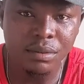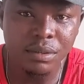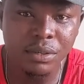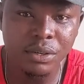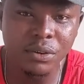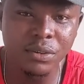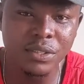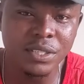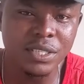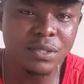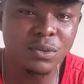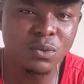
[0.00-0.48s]

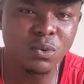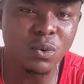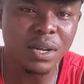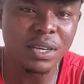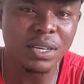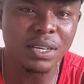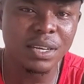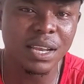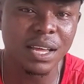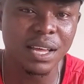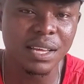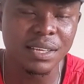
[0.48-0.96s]
There was this
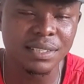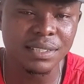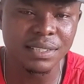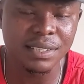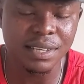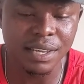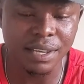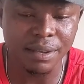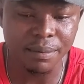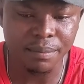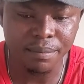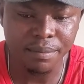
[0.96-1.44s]
one last
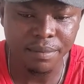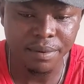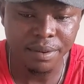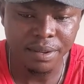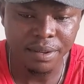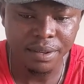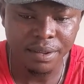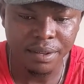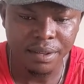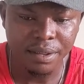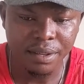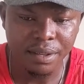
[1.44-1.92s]
time
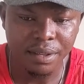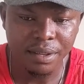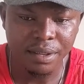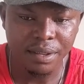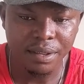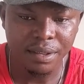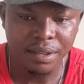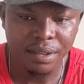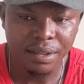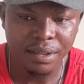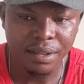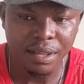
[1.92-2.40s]

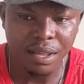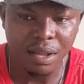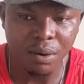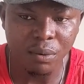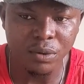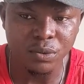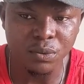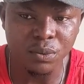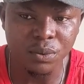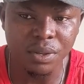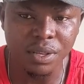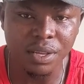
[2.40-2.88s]
I
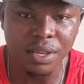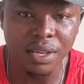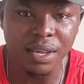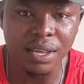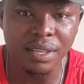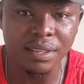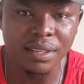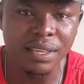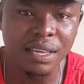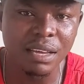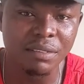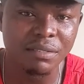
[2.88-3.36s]
was with her,
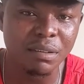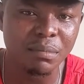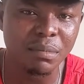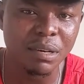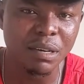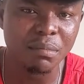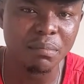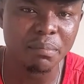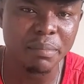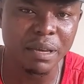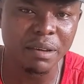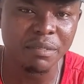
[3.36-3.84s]
I think after
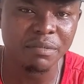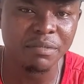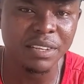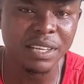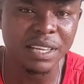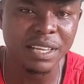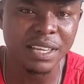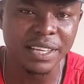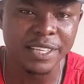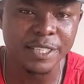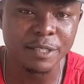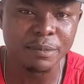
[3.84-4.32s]
my
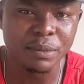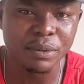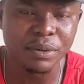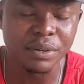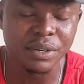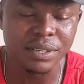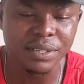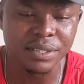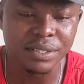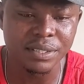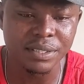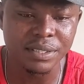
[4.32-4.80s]
birthday
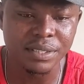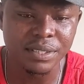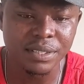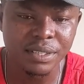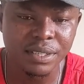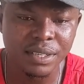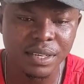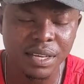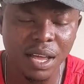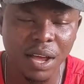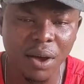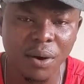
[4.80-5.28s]
experience,
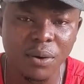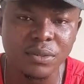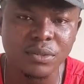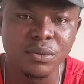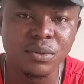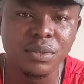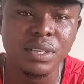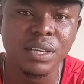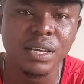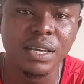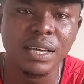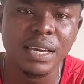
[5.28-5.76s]
I was
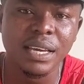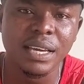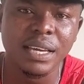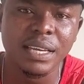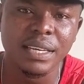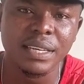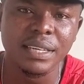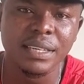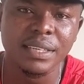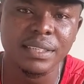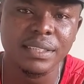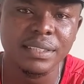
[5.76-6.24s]
with her
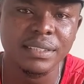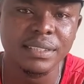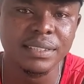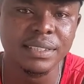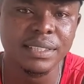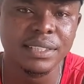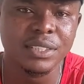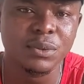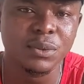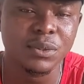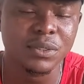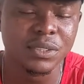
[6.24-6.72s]
and she
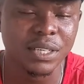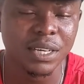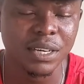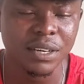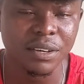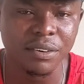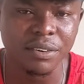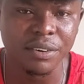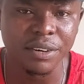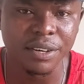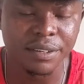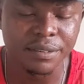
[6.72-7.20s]
said she was
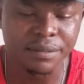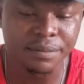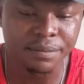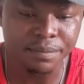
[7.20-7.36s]
hungry.